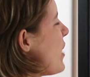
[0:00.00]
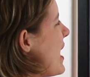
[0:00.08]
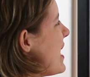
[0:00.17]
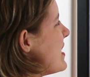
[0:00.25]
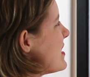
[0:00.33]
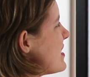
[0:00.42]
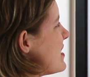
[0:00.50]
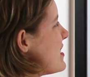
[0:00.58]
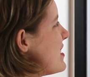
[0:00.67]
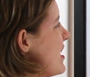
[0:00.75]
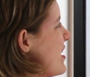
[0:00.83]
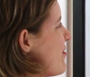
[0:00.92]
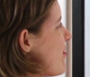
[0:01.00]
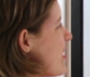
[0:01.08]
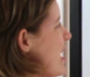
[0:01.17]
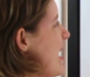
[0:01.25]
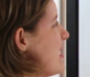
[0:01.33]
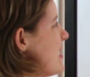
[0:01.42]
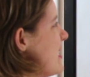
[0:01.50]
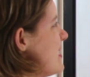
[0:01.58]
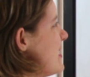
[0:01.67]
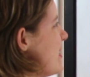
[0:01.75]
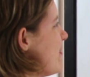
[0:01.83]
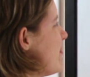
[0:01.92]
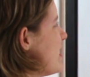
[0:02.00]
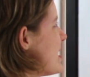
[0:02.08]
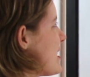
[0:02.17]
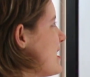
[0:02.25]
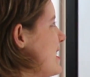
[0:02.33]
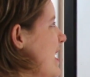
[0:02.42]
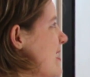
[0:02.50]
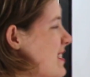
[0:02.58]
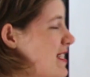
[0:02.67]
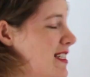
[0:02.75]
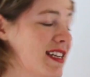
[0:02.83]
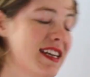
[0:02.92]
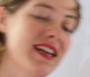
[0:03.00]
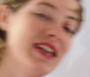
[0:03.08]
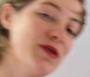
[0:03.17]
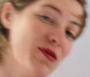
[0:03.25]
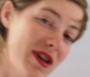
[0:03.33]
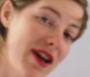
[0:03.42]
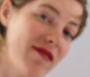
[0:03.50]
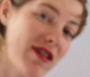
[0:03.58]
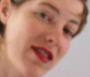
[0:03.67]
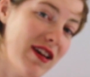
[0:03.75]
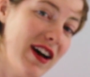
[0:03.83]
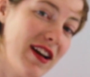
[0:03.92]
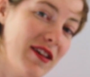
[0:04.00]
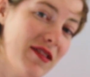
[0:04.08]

ways to study for the S A T physics test you never thought